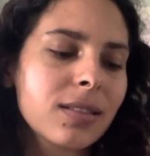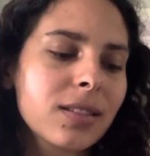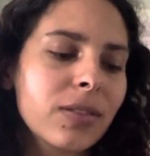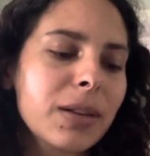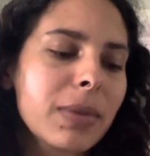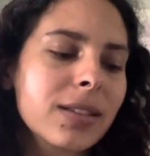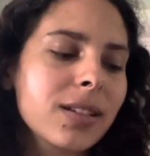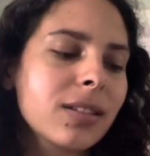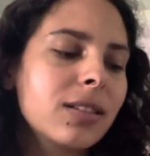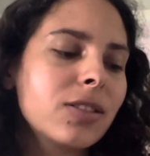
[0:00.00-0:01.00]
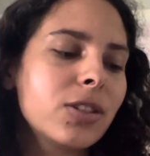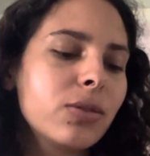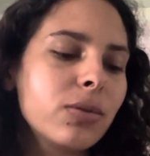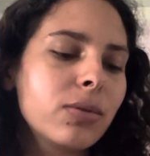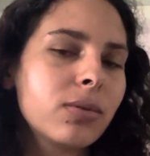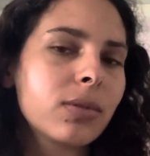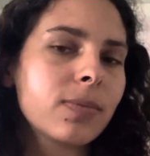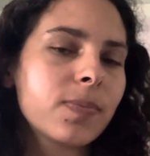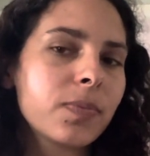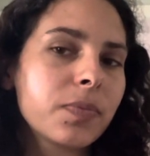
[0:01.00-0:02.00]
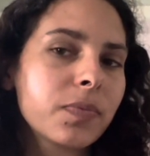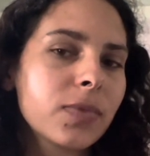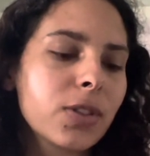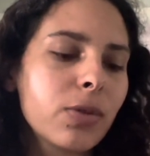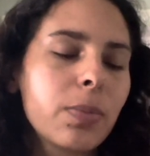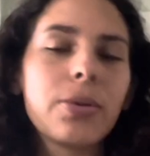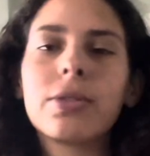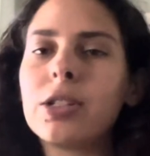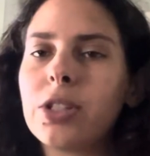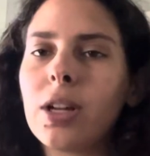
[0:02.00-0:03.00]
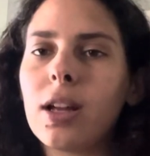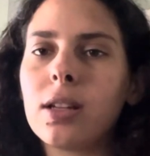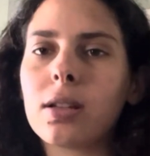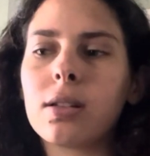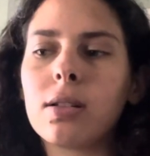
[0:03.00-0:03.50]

divine masculine, do you do you appreciate